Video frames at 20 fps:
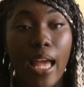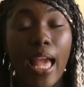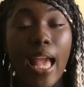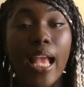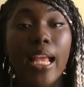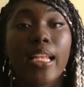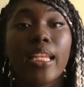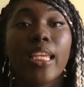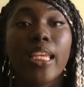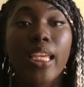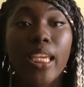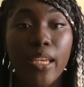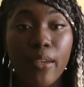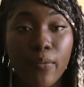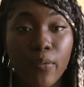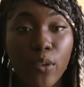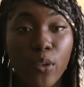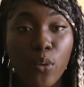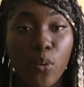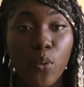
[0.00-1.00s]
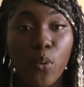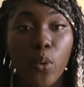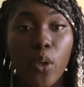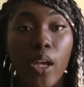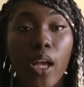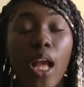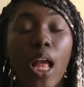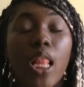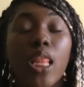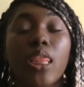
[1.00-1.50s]
and give you
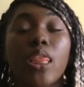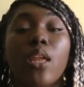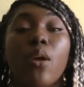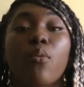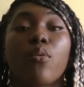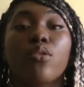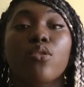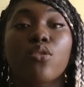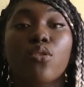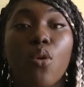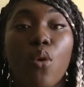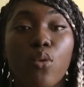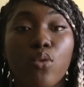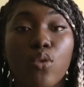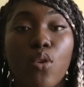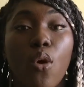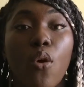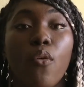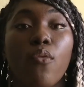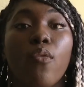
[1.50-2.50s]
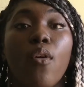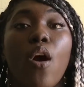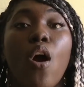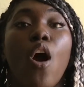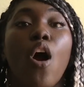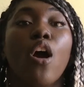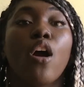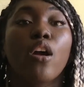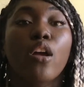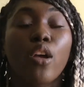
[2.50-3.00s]
the result of
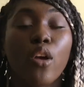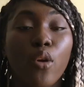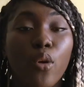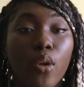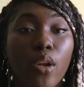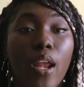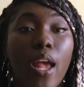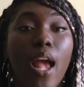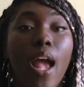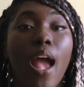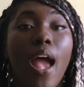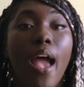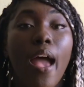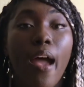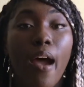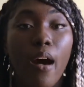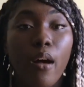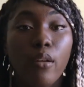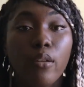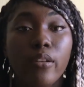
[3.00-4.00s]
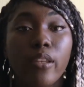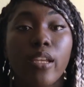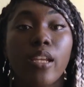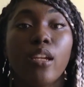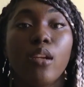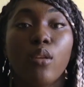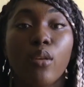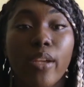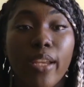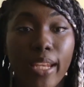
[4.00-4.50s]
good, healthy
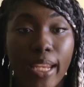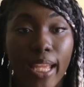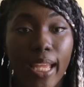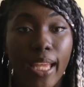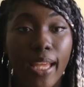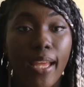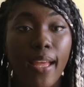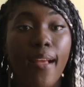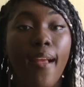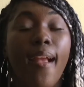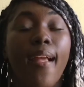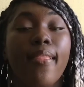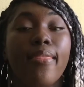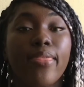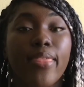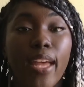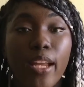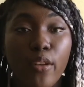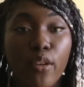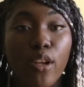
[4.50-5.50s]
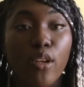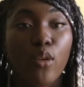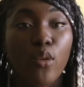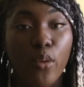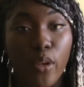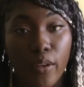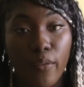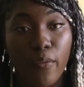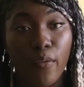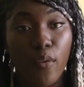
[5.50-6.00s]
looking hair that you're
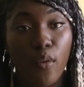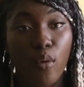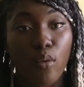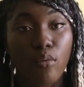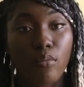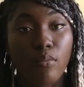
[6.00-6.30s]
looking for.